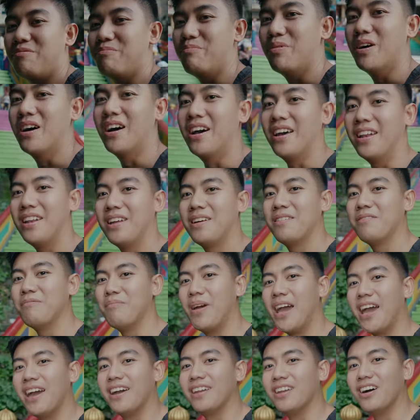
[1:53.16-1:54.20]
but
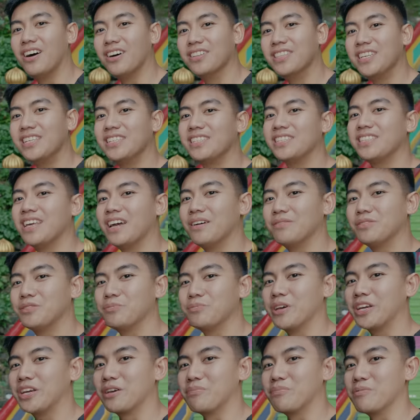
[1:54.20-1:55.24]
man, all these steps
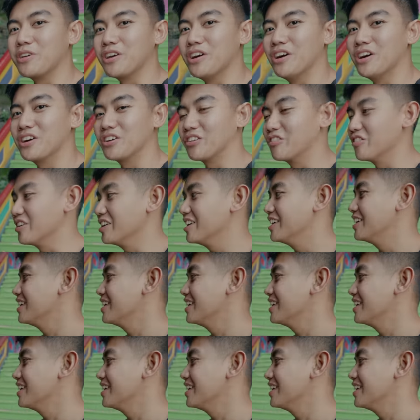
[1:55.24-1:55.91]
making me hungry. I